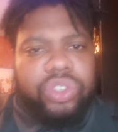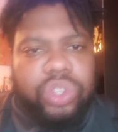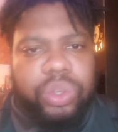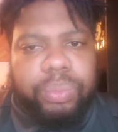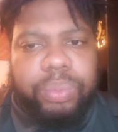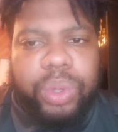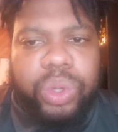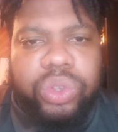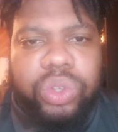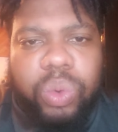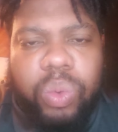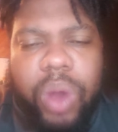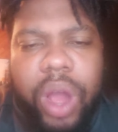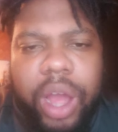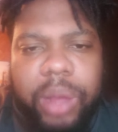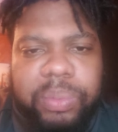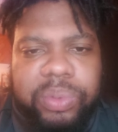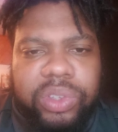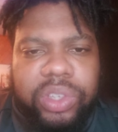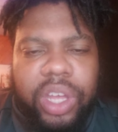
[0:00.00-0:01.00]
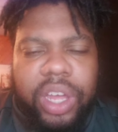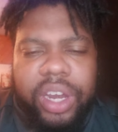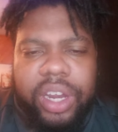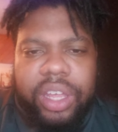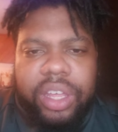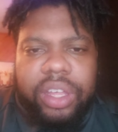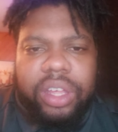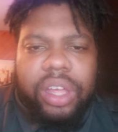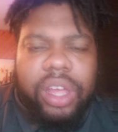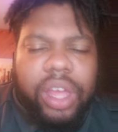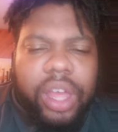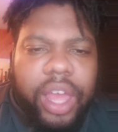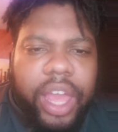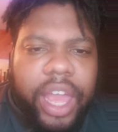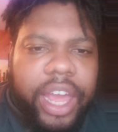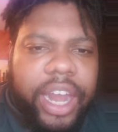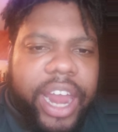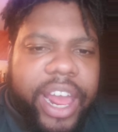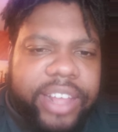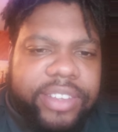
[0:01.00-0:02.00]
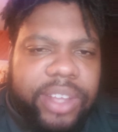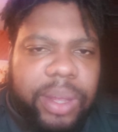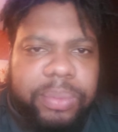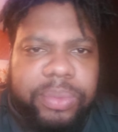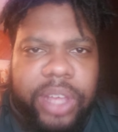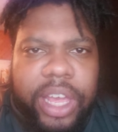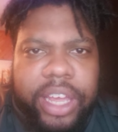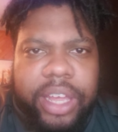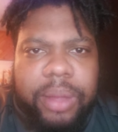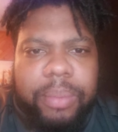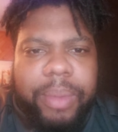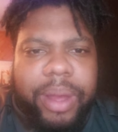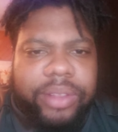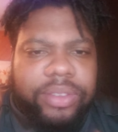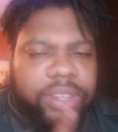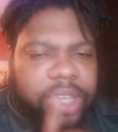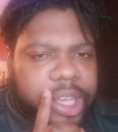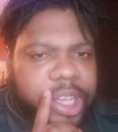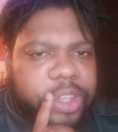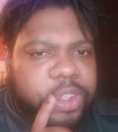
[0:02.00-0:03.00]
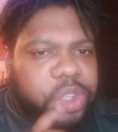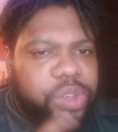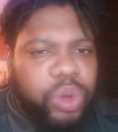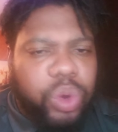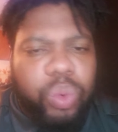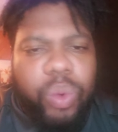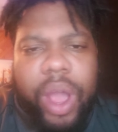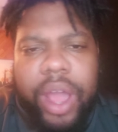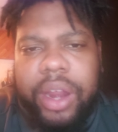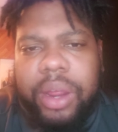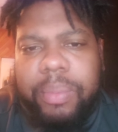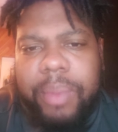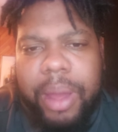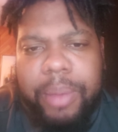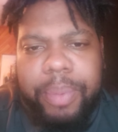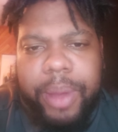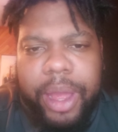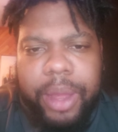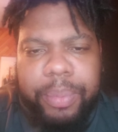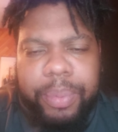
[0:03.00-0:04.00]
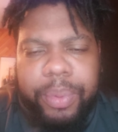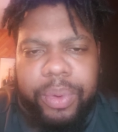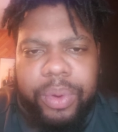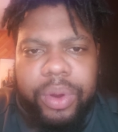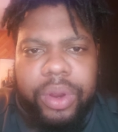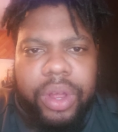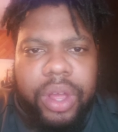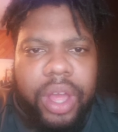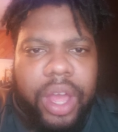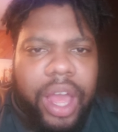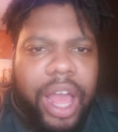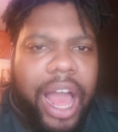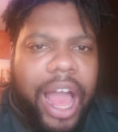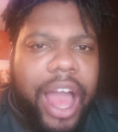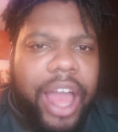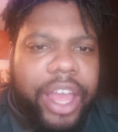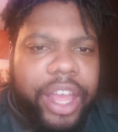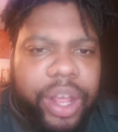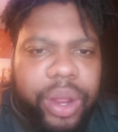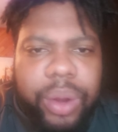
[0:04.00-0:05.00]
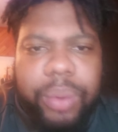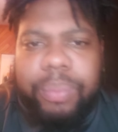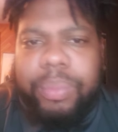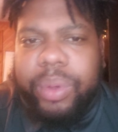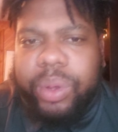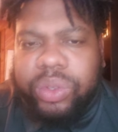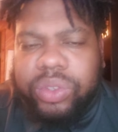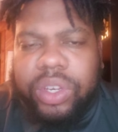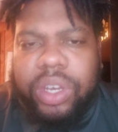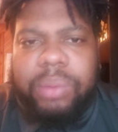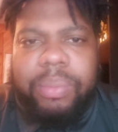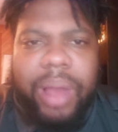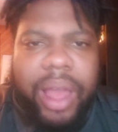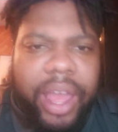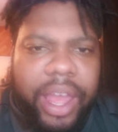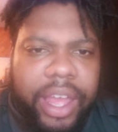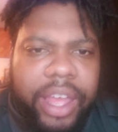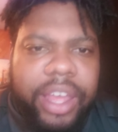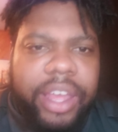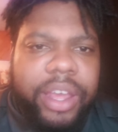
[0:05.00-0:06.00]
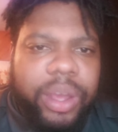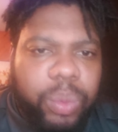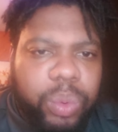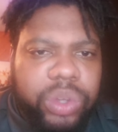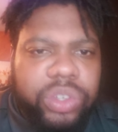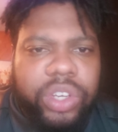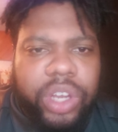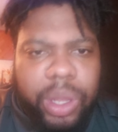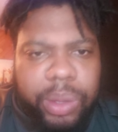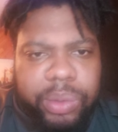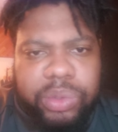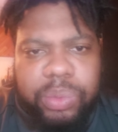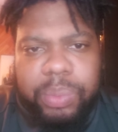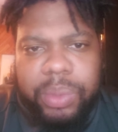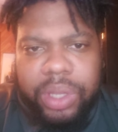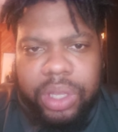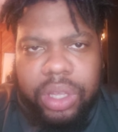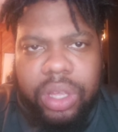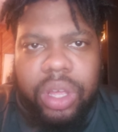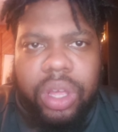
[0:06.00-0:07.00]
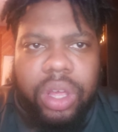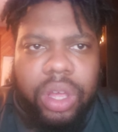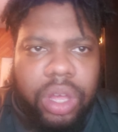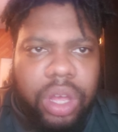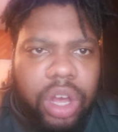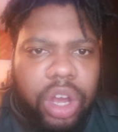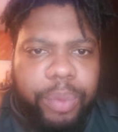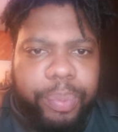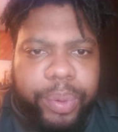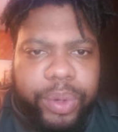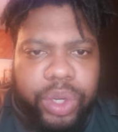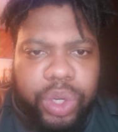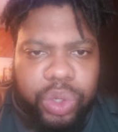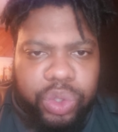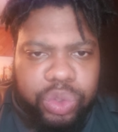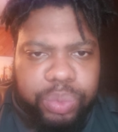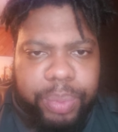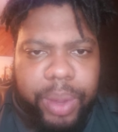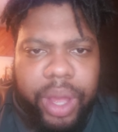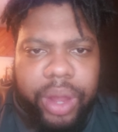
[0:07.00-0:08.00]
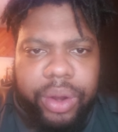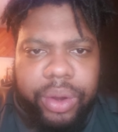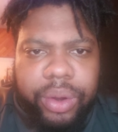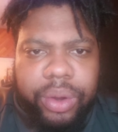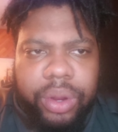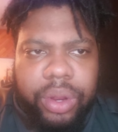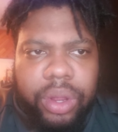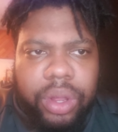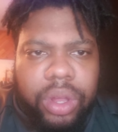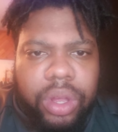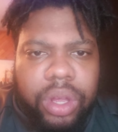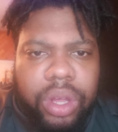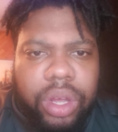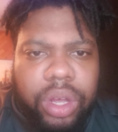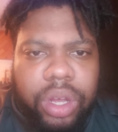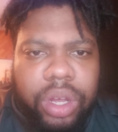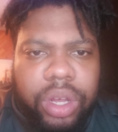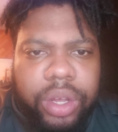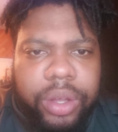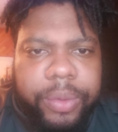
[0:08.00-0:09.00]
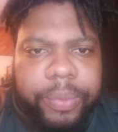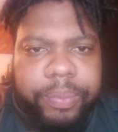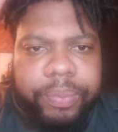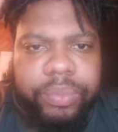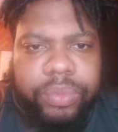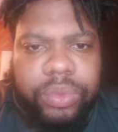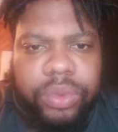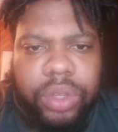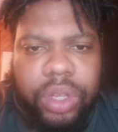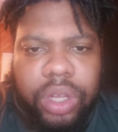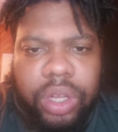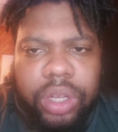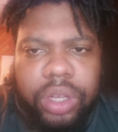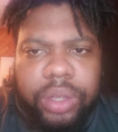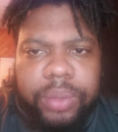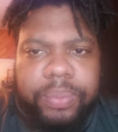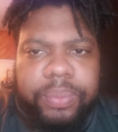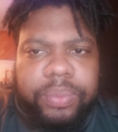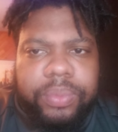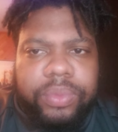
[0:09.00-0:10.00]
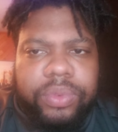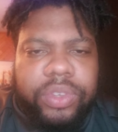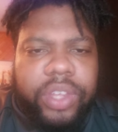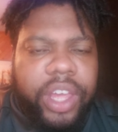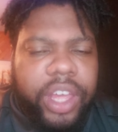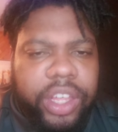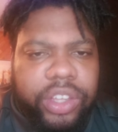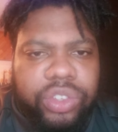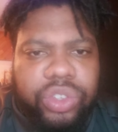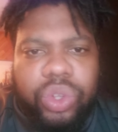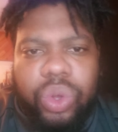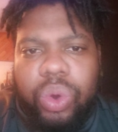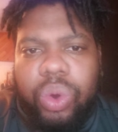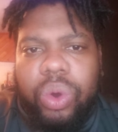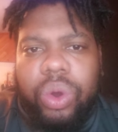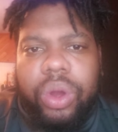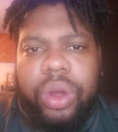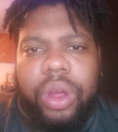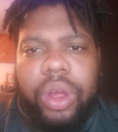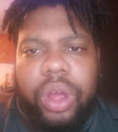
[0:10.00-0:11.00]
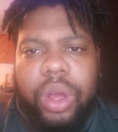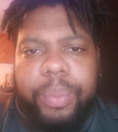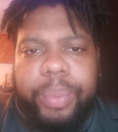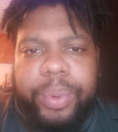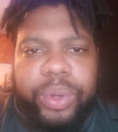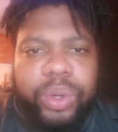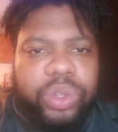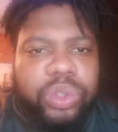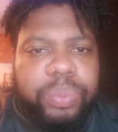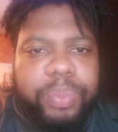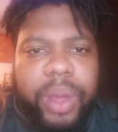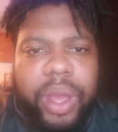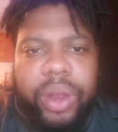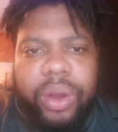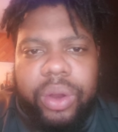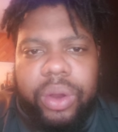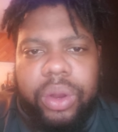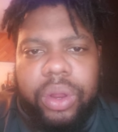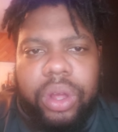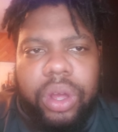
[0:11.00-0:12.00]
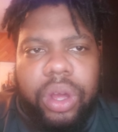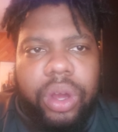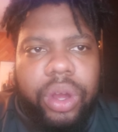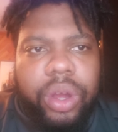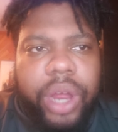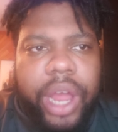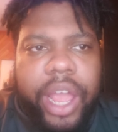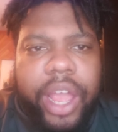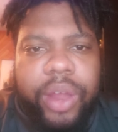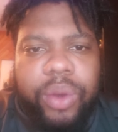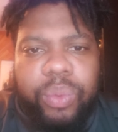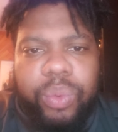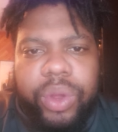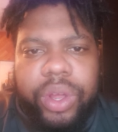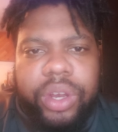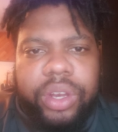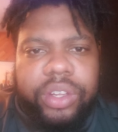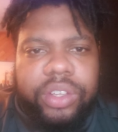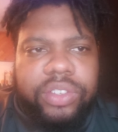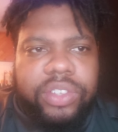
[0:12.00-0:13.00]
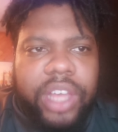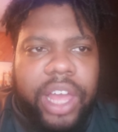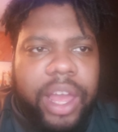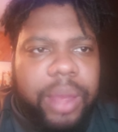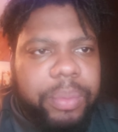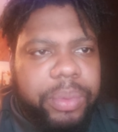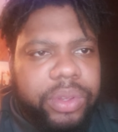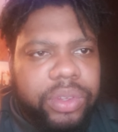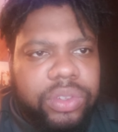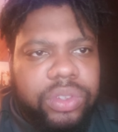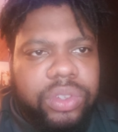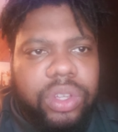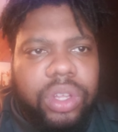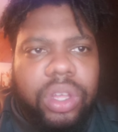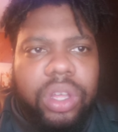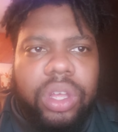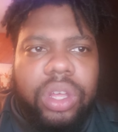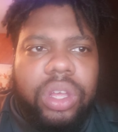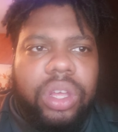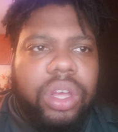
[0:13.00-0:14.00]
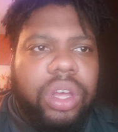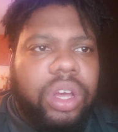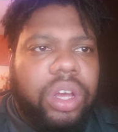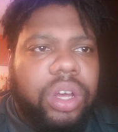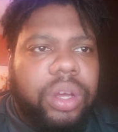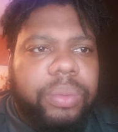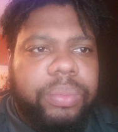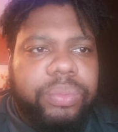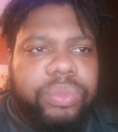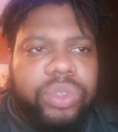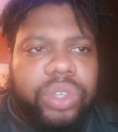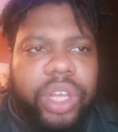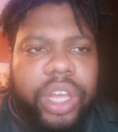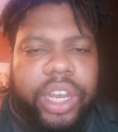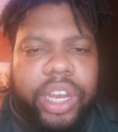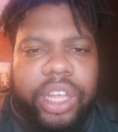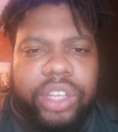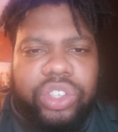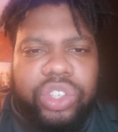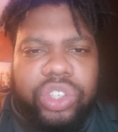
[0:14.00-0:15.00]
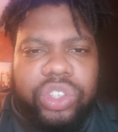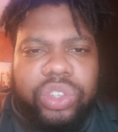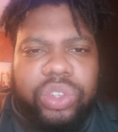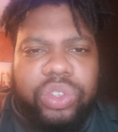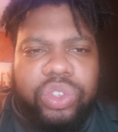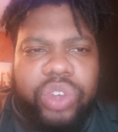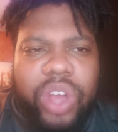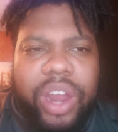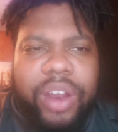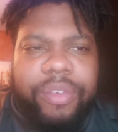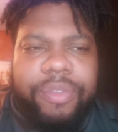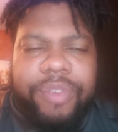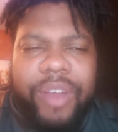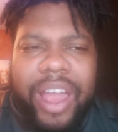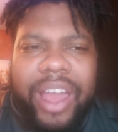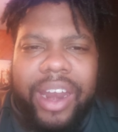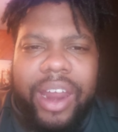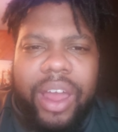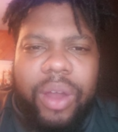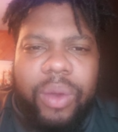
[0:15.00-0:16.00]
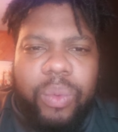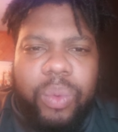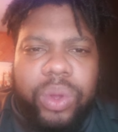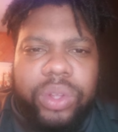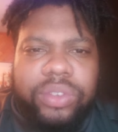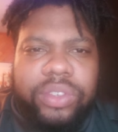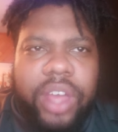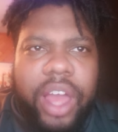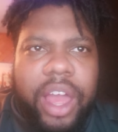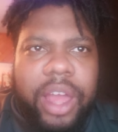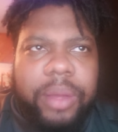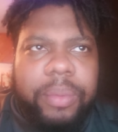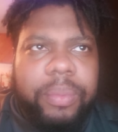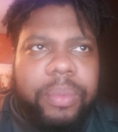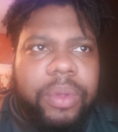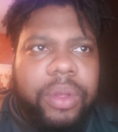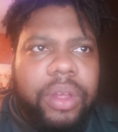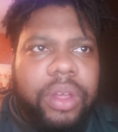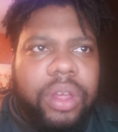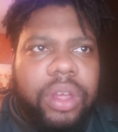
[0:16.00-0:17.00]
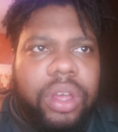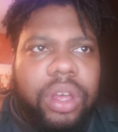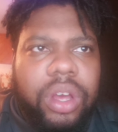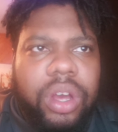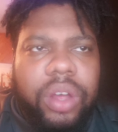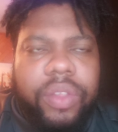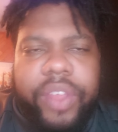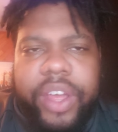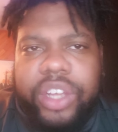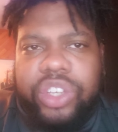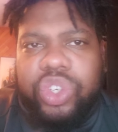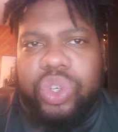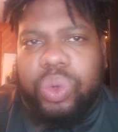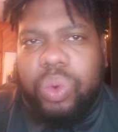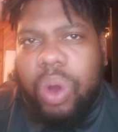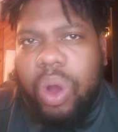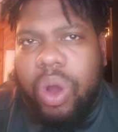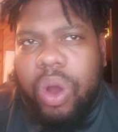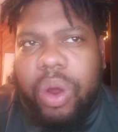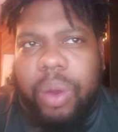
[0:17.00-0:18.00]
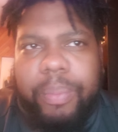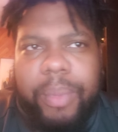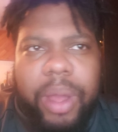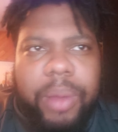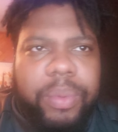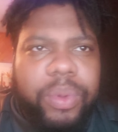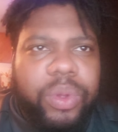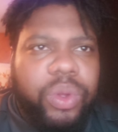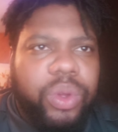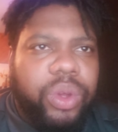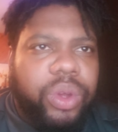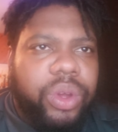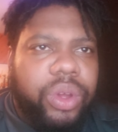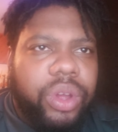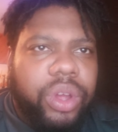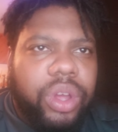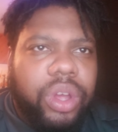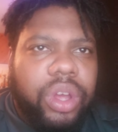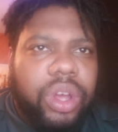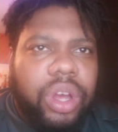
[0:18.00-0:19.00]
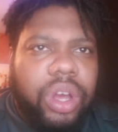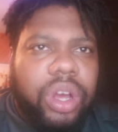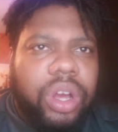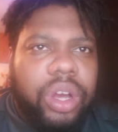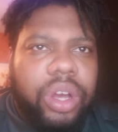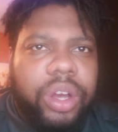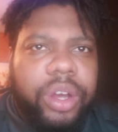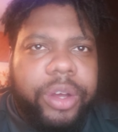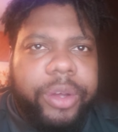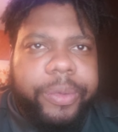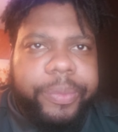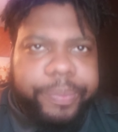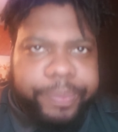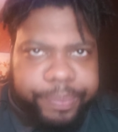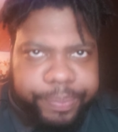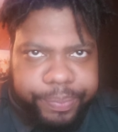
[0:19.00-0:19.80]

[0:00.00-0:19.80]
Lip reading: to music while I'm studying, and as I'm taking my test or writing my paper, I hear music in my head, which helps me produce better um uh, tests or produce better handwritten assignments. And that's just trying to find out what type that you are. Maybe you're, uh,